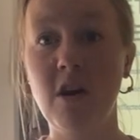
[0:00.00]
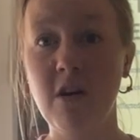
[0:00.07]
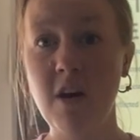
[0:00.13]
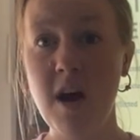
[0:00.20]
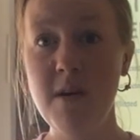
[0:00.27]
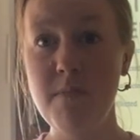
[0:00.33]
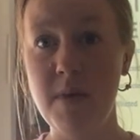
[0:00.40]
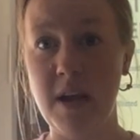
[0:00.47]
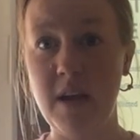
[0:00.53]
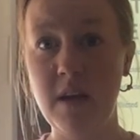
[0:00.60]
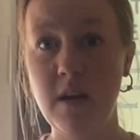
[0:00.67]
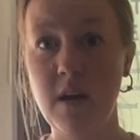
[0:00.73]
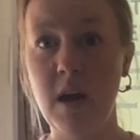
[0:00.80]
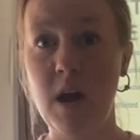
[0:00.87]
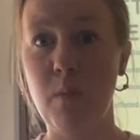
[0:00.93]
are on
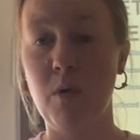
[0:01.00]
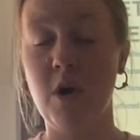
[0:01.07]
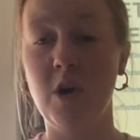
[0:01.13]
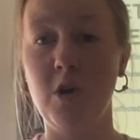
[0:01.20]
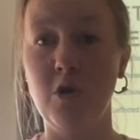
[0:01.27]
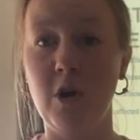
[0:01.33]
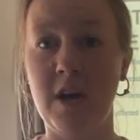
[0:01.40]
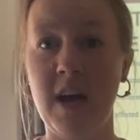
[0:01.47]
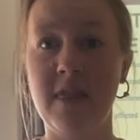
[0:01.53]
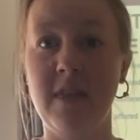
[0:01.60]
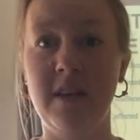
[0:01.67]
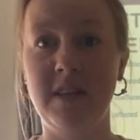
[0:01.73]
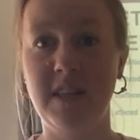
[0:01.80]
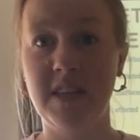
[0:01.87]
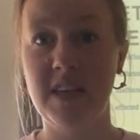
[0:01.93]
me, and we're going to look at
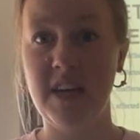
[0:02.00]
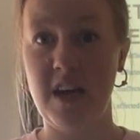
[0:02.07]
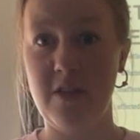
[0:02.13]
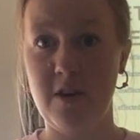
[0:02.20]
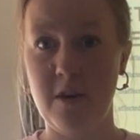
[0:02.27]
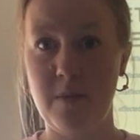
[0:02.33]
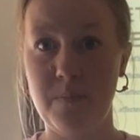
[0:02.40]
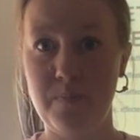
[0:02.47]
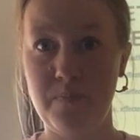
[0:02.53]
this together.